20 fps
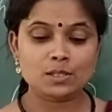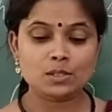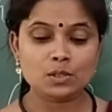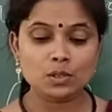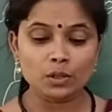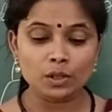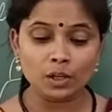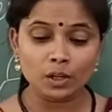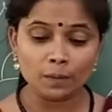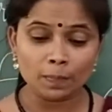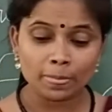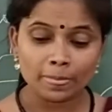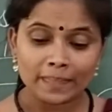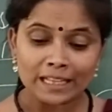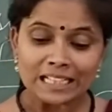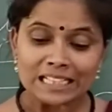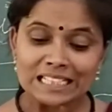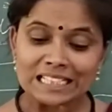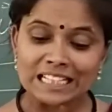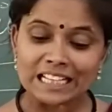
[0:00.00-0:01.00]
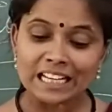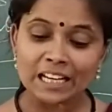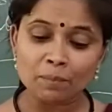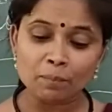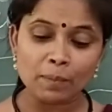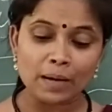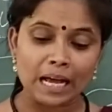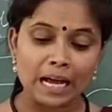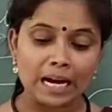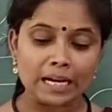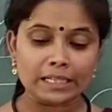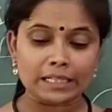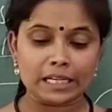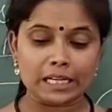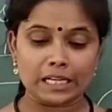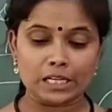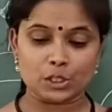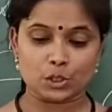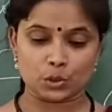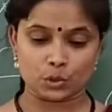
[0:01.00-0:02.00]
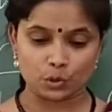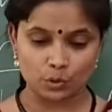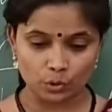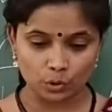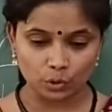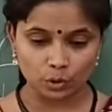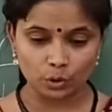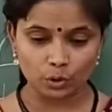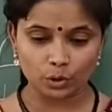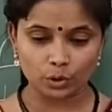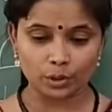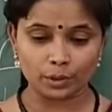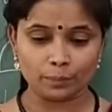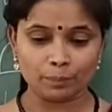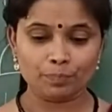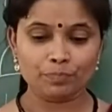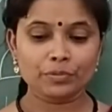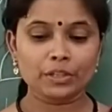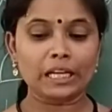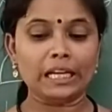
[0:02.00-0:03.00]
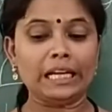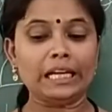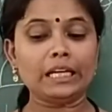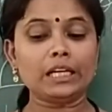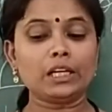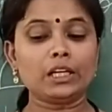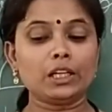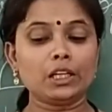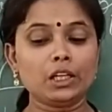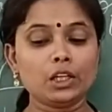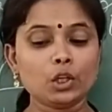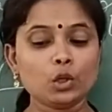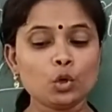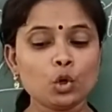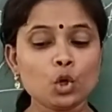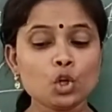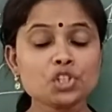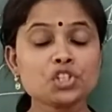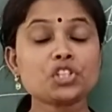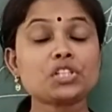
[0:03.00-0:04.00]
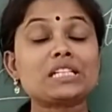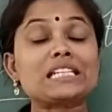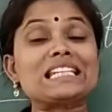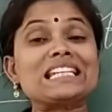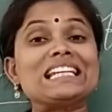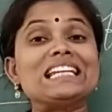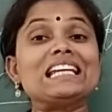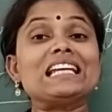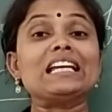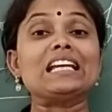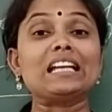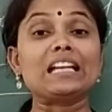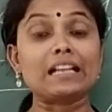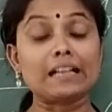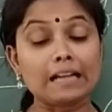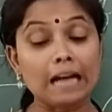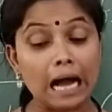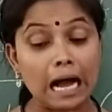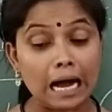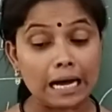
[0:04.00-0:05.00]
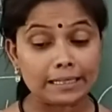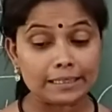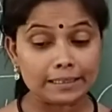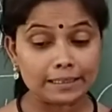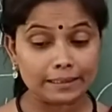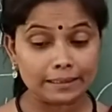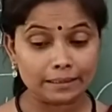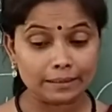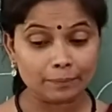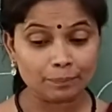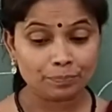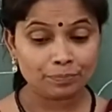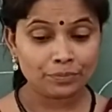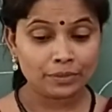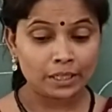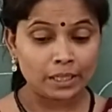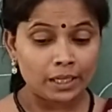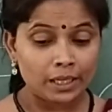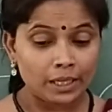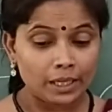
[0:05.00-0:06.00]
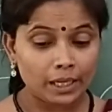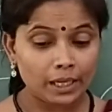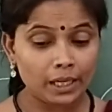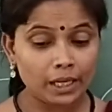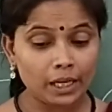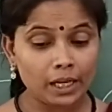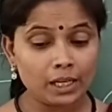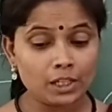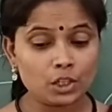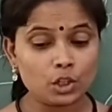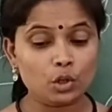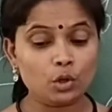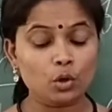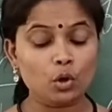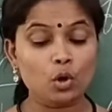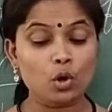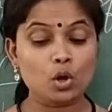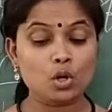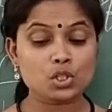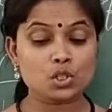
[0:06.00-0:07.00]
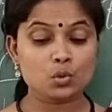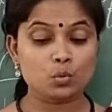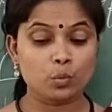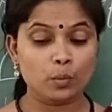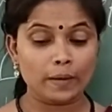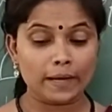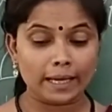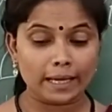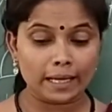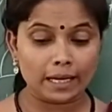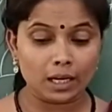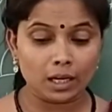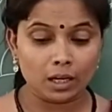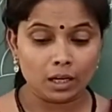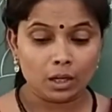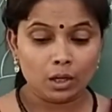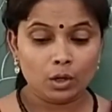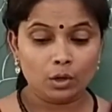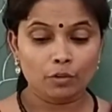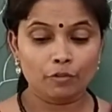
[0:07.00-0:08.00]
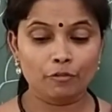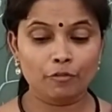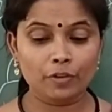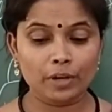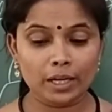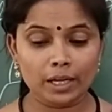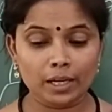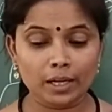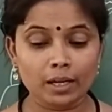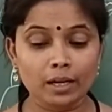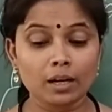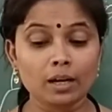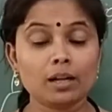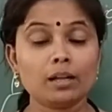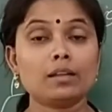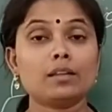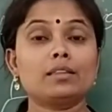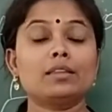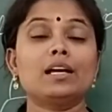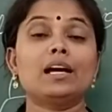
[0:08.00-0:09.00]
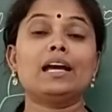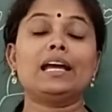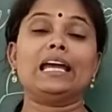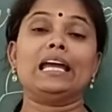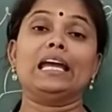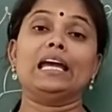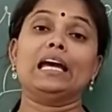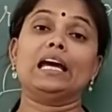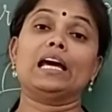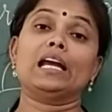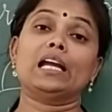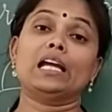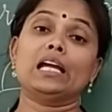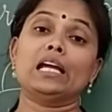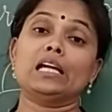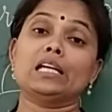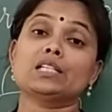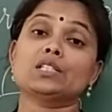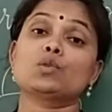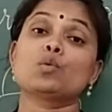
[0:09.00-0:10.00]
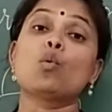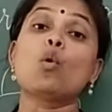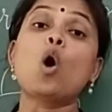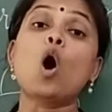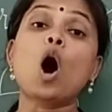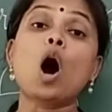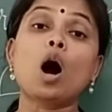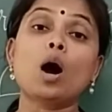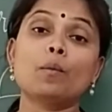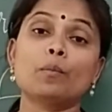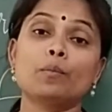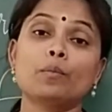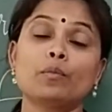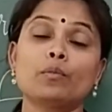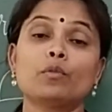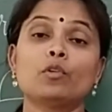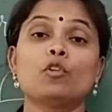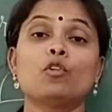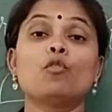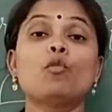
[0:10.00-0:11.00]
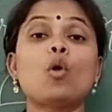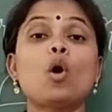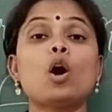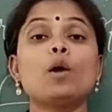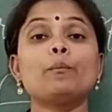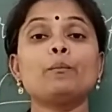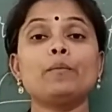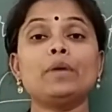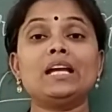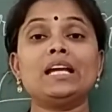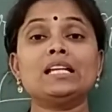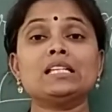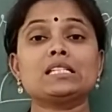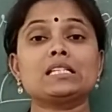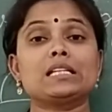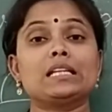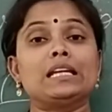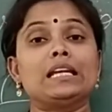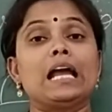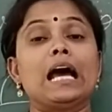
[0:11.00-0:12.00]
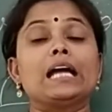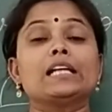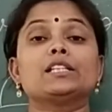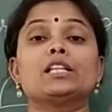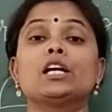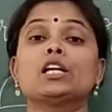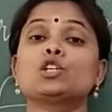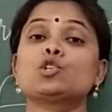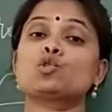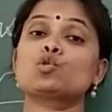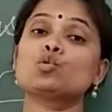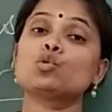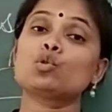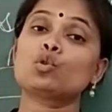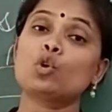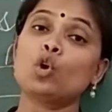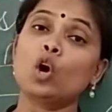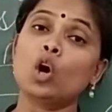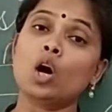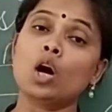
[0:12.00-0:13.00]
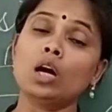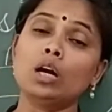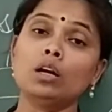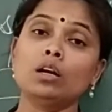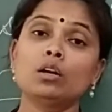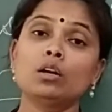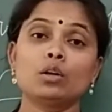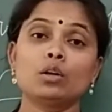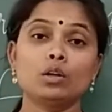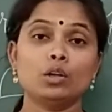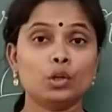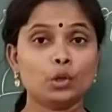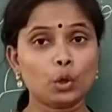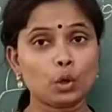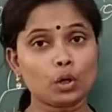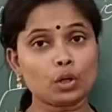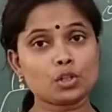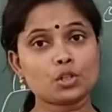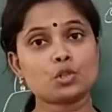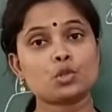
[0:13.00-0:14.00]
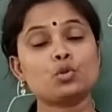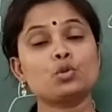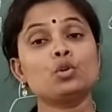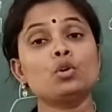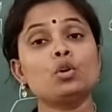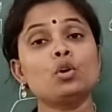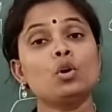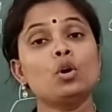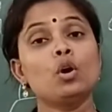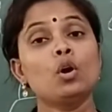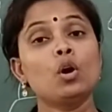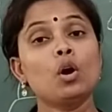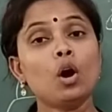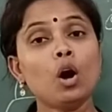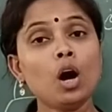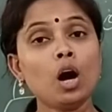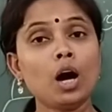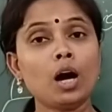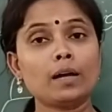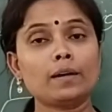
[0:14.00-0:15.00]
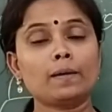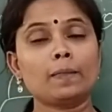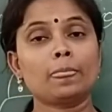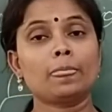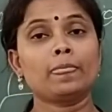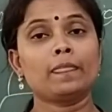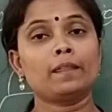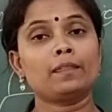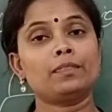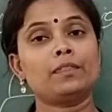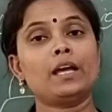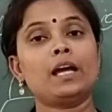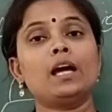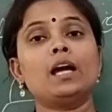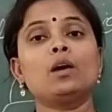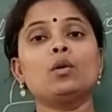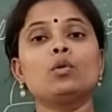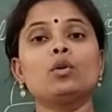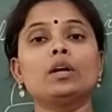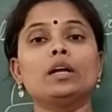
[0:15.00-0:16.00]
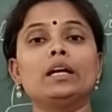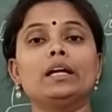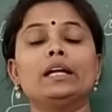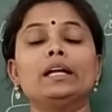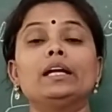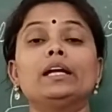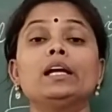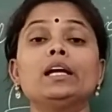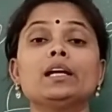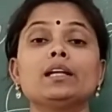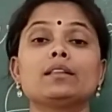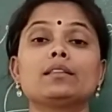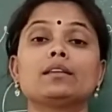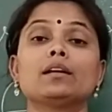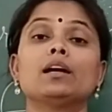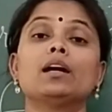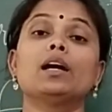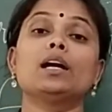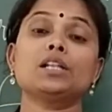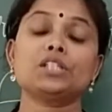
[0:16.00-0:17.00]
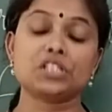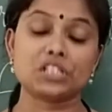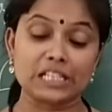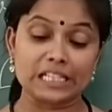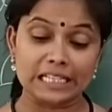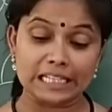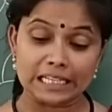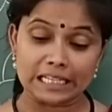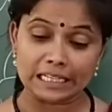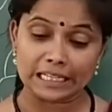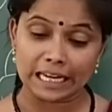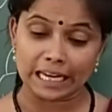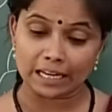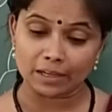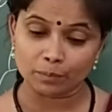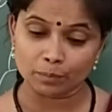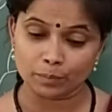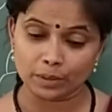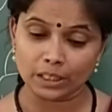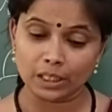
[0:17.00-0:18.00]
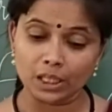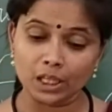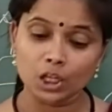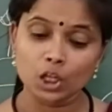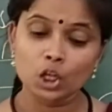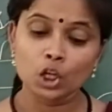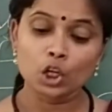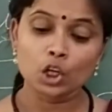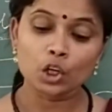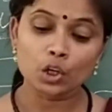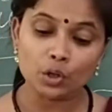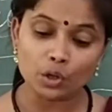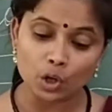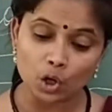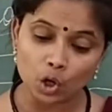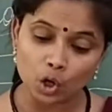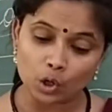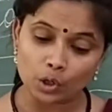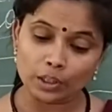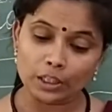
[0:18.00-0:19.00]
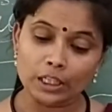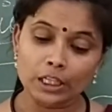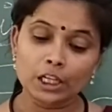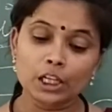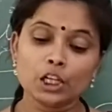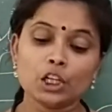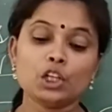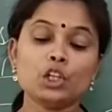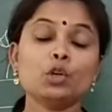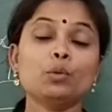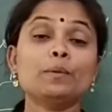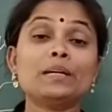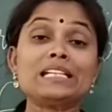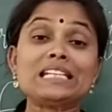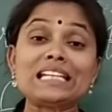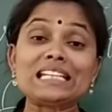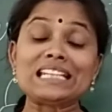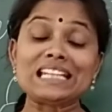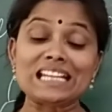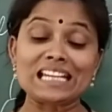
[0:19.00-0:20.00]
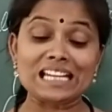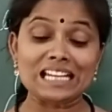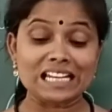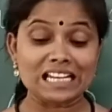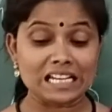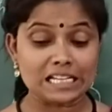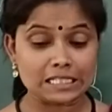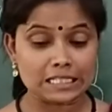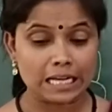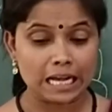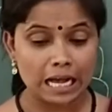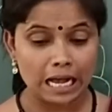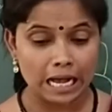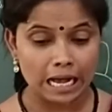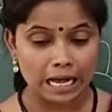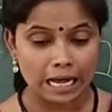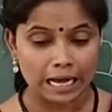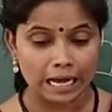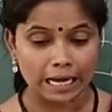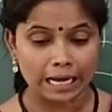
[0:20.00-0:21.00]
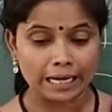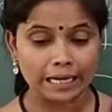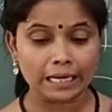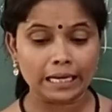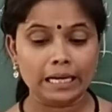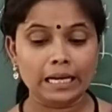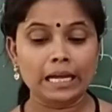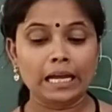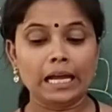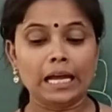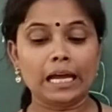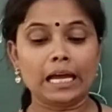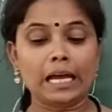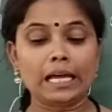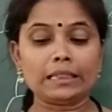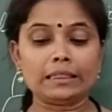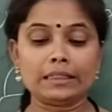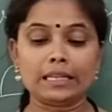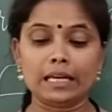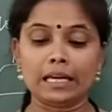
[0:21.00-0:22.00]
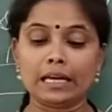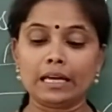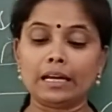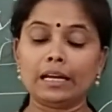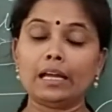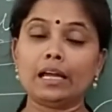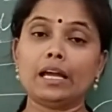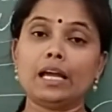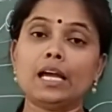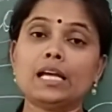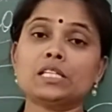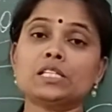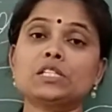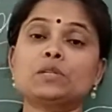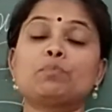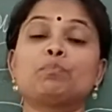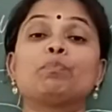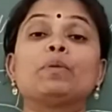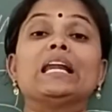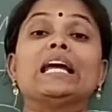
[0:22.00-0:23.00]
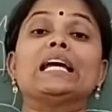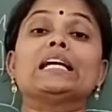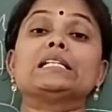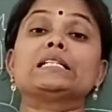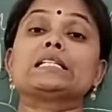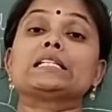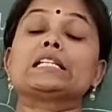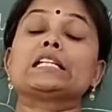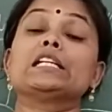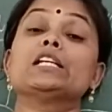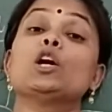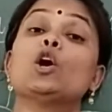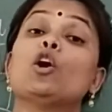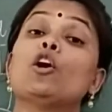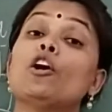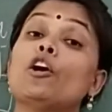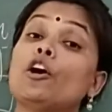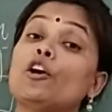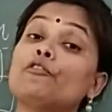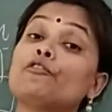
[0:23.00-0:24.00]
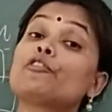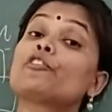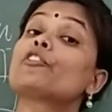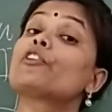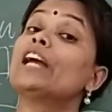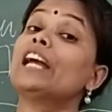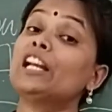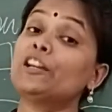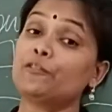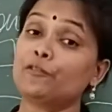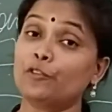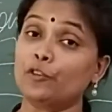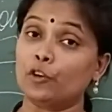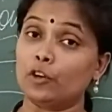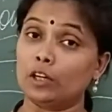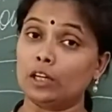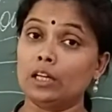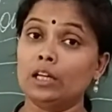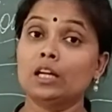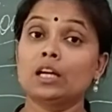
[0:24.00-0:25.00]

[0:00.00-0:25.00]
So, tea plant is grown in a huge tea garden. It grows well where the air is warm. Warm means neither too cold nor too hot. There only the tea can be grown. Humidity is high and there is plenty of rainfall.